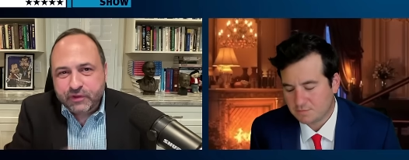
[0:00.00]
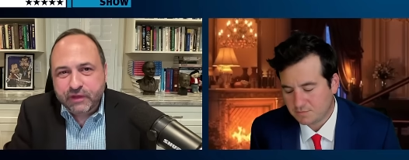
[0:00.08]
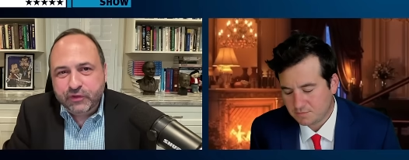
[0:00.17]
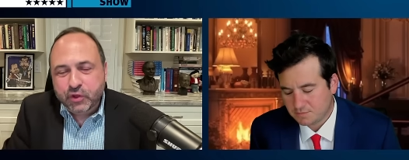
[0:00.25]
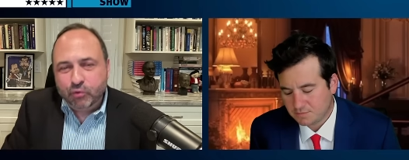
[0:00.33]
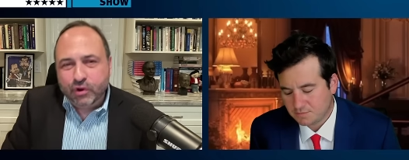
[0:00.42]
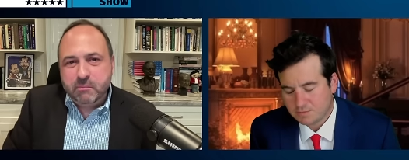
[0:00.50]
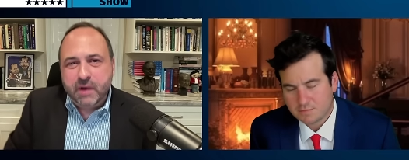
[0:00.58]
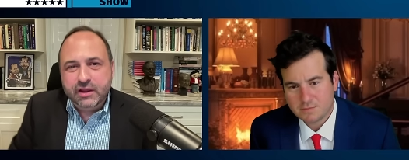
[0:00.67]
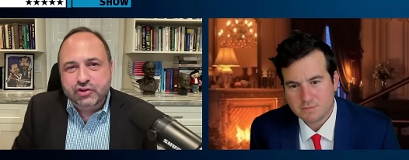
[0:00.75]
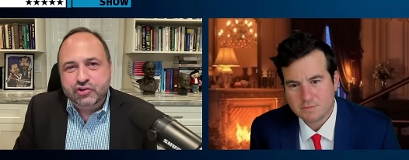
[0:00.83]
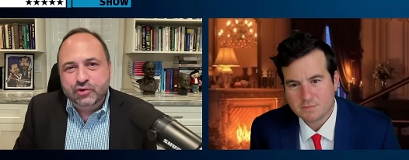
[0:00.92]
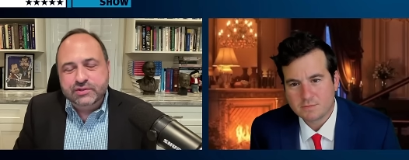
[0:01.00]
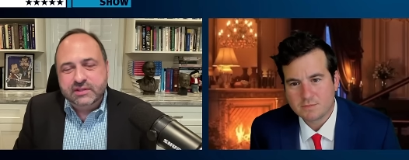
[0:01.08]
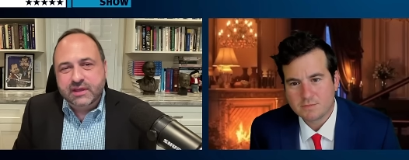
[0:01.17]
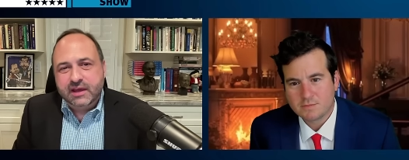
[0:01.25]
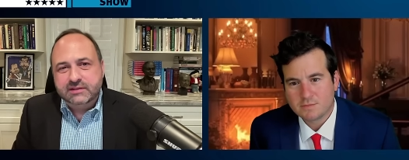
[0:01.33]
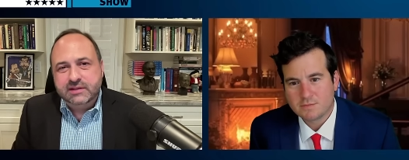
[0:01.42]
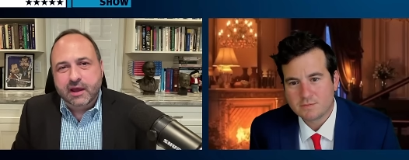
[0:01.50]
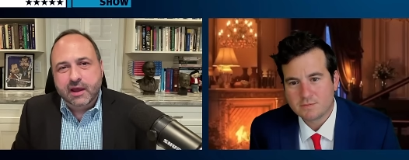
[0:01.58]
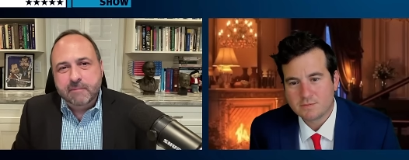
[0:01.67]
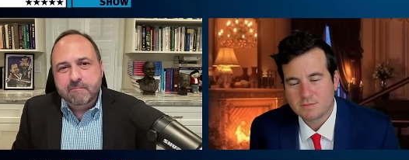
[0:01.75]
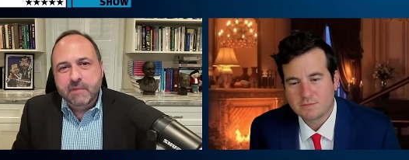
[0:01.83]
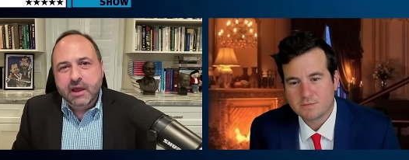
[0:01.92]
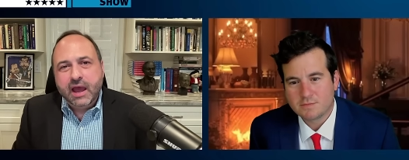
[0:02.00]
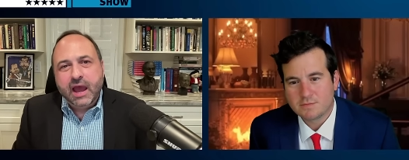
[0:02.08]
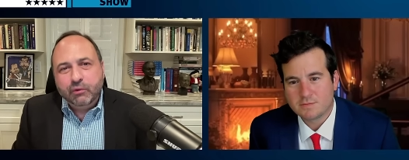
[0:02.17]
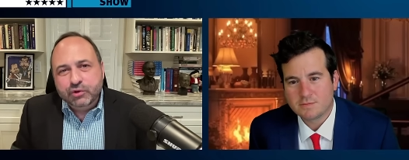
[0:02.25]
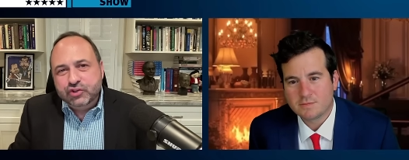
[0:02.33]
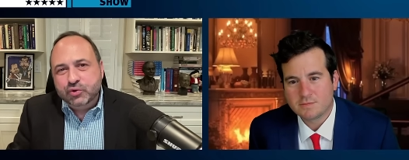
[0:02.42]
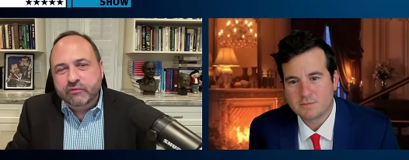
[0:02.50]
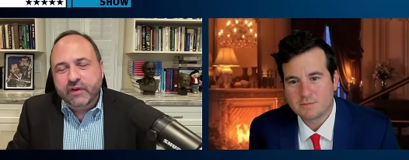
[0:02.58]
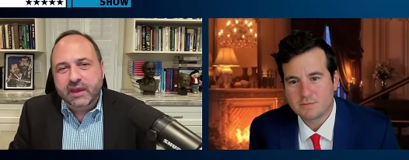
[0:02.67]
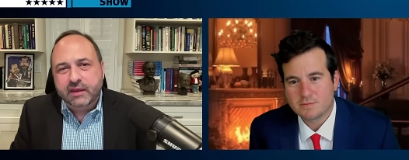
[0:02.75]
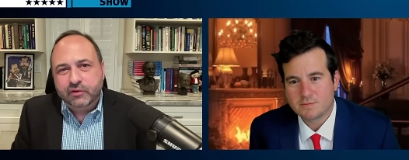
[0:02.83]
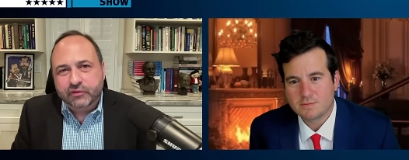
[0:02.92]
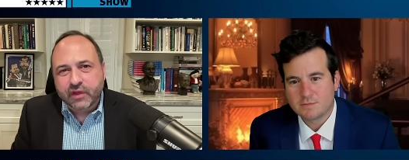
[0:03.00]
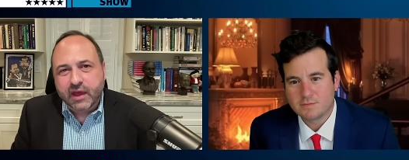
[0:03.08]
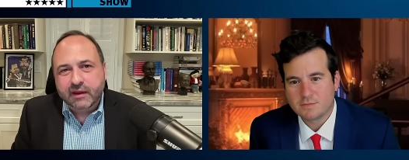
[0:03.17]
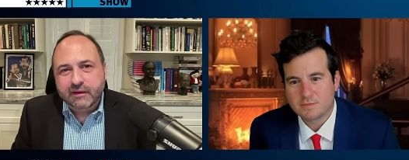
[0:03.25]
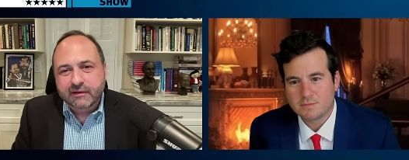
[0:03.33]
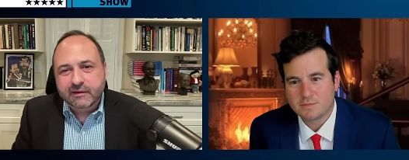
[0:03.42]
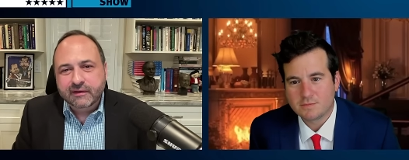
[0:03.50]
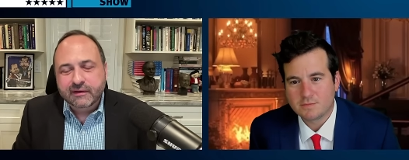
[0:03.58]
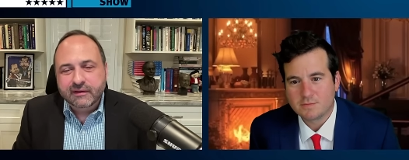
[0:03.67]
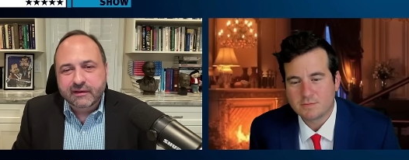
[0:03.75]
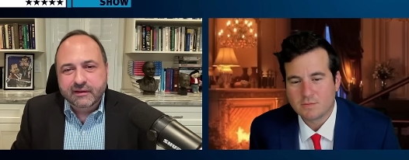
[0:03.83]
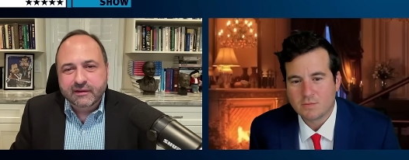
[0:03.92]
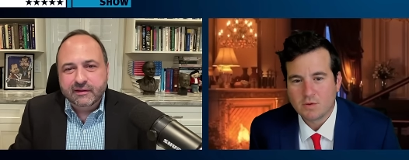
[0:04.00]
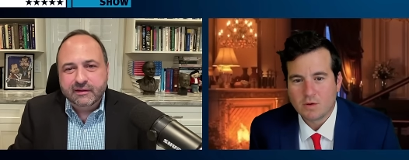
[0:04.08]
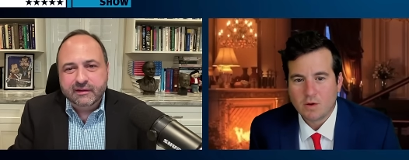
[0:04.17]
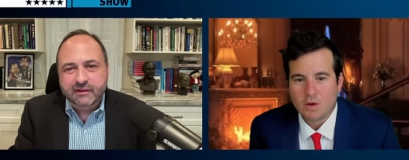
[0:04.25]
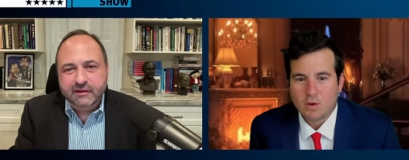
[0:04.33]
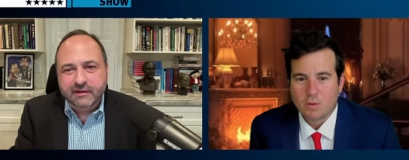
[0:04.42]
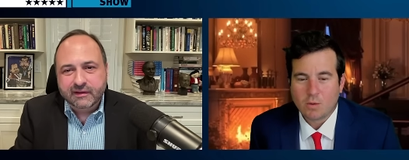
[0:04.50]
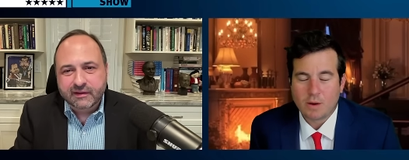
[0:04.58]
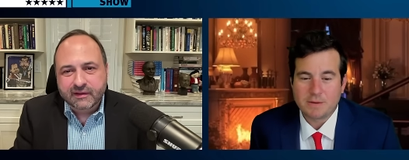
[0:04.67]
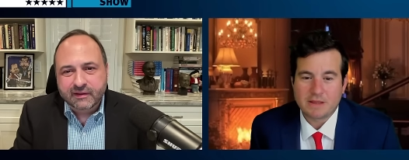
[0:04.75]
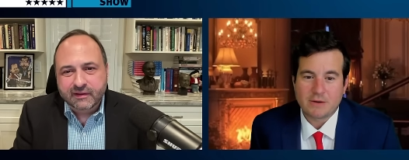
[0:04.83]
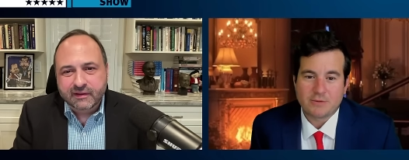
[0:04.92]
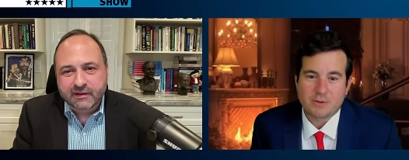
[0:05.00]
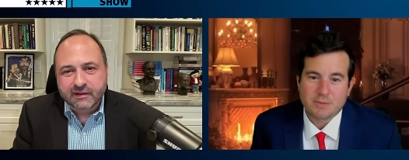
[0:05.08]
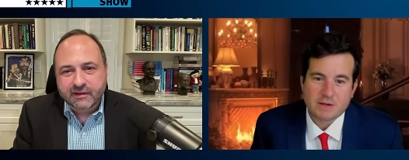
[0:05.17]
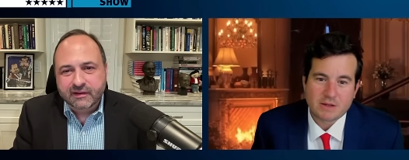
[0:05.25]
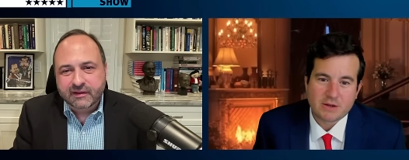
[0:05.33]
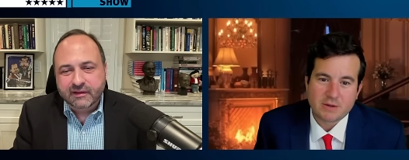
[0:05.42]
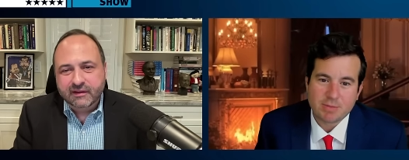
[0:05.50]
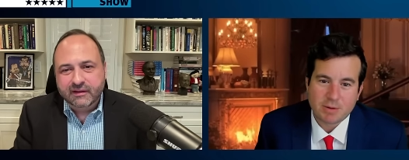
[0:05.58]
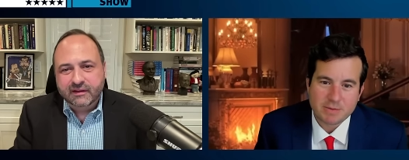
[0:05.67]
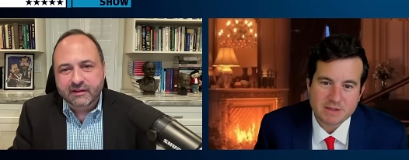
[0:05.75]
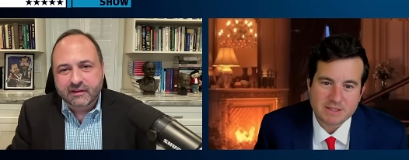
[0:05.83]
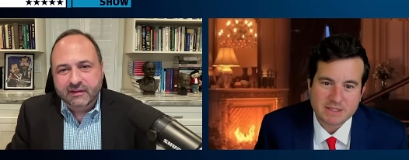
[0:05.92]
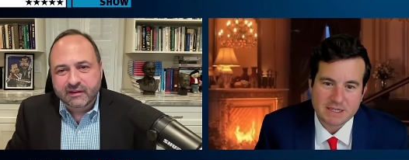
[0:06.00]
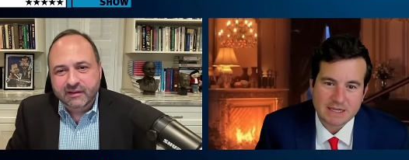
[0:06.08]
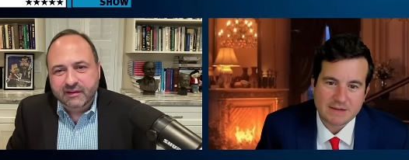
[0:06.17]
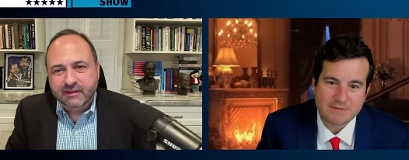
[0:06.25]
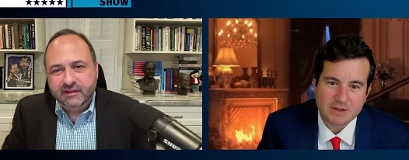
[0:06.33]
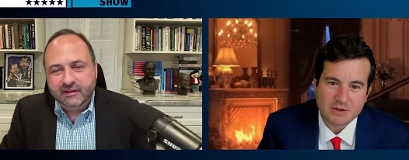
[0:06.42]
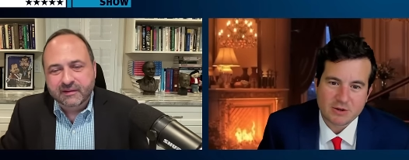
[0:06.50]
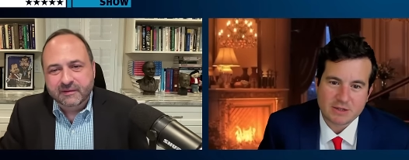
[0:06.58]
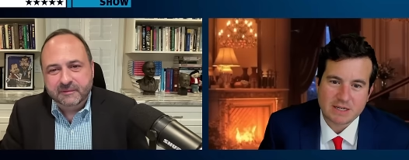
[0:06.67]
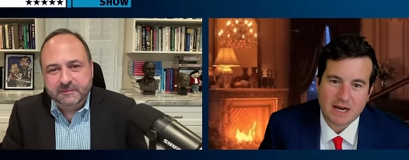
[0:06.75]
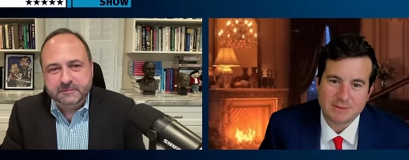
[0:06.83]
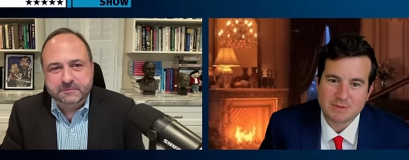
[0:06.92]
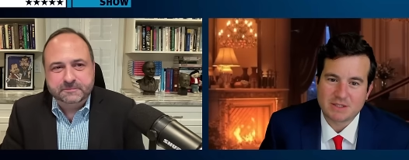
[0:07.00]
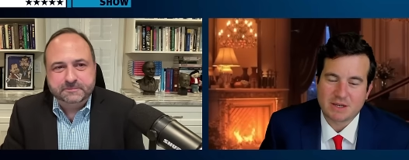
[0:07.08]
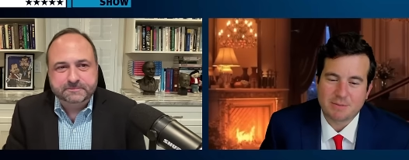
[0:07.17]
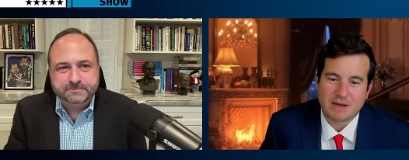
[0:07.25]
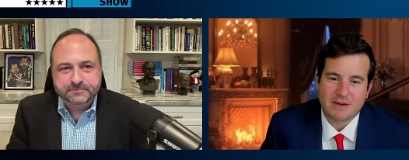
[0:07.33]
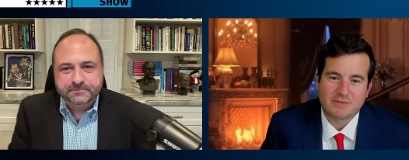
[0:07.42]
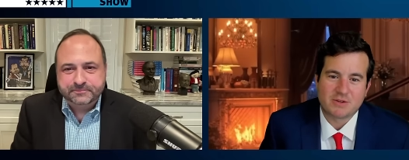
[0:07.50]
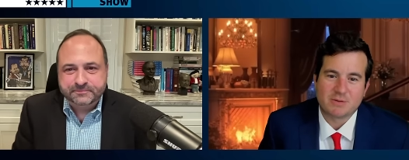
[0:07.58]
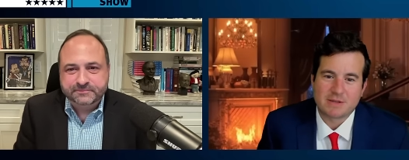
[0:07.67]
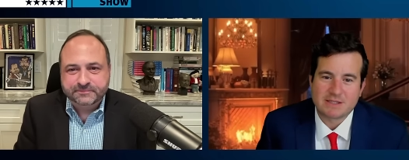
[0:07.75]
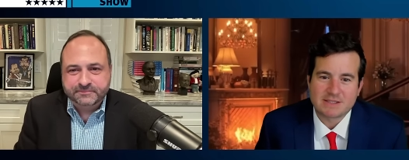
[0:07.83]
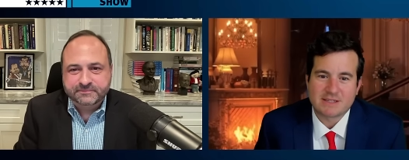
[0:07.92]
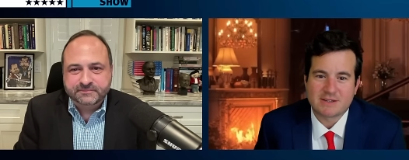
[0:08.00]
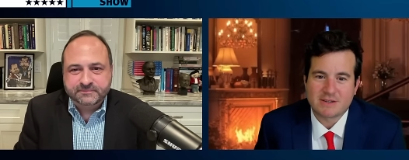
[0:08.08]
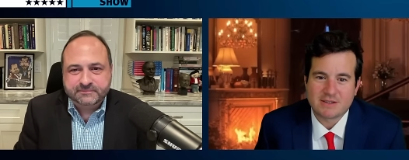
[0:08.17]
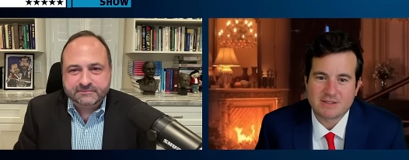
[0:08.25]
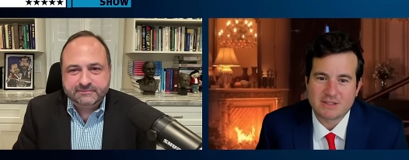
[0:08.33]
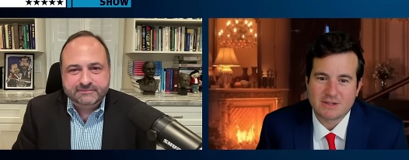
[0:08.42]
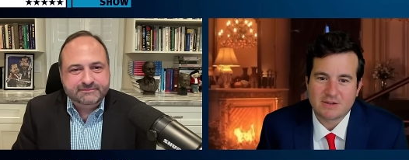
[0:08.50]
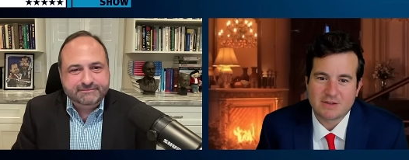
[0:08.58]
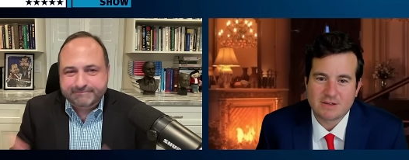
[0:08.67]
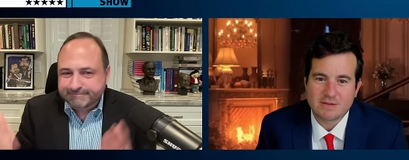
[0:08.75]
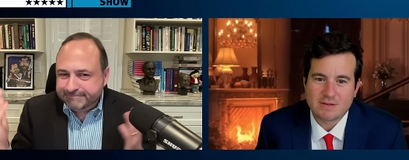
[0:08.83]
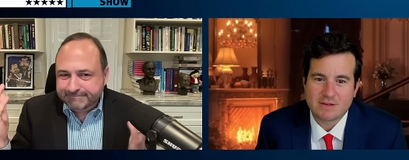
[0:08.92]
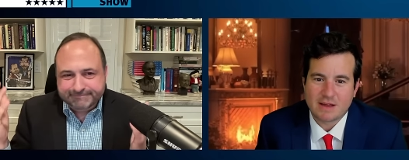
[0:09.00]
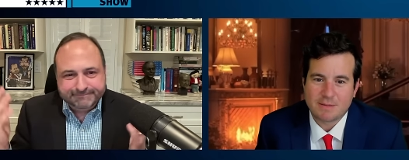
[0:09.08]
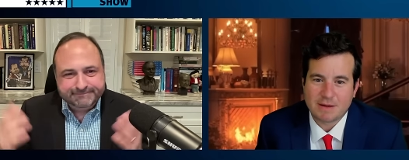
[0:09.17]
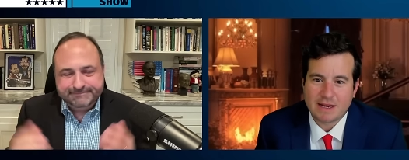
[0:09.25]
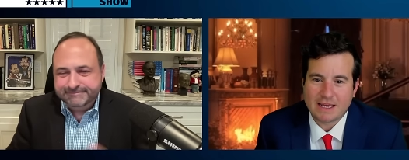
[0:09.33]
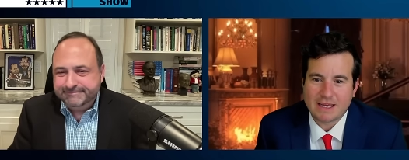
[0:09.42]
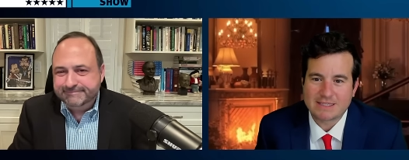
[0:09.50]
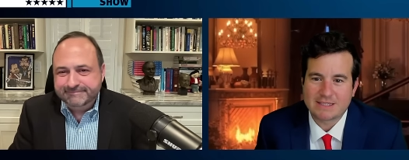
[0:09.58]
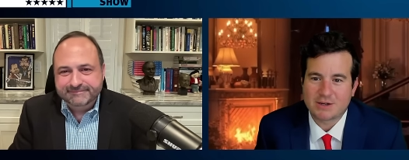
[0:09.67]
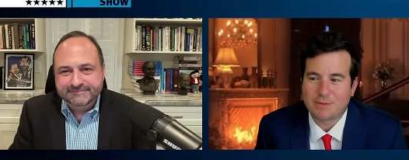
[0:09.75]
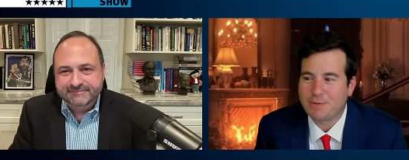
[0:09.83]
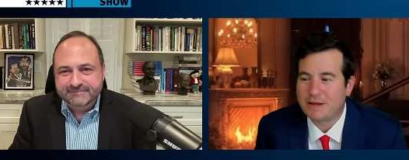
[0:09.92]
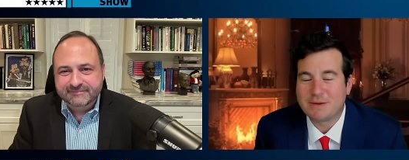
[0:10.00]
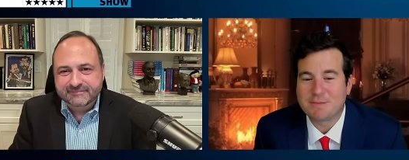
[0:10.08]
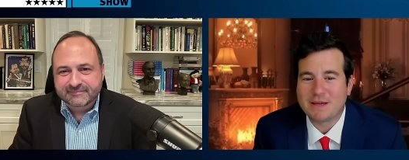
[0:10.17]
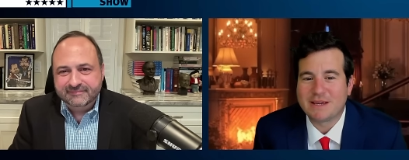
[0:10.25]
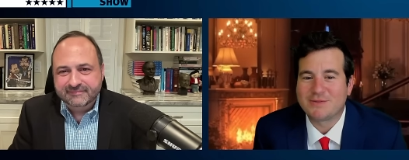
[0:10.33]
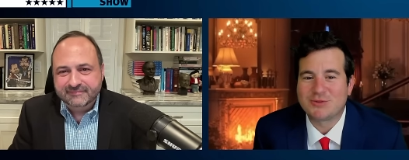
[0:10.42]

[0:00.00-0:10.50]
Speaker 1: if you were in my shoes at that time, how would you have handled that?
Speaker 2: Well, I mean, that would have been good publicity if the New York Times is coming after you because they're this, you know, the, I mean, I guess they're epitome of